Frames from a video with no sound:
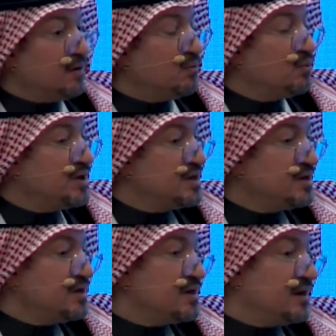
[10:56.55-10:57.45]

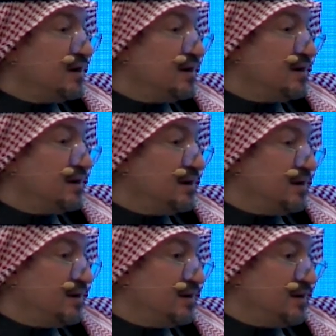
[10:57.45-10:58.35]
We
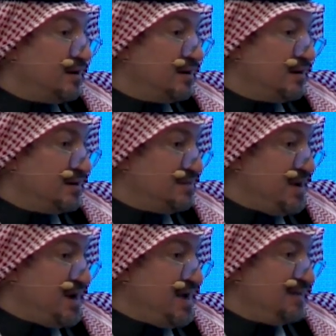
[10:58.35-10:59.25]
in
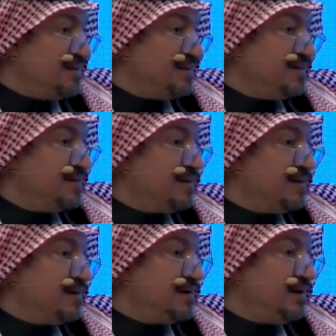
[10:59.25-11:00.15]
Ma'aden
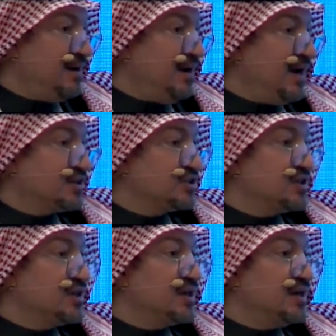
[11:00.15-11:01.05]

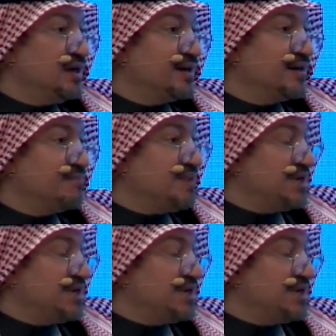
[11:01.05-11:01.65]
actually in many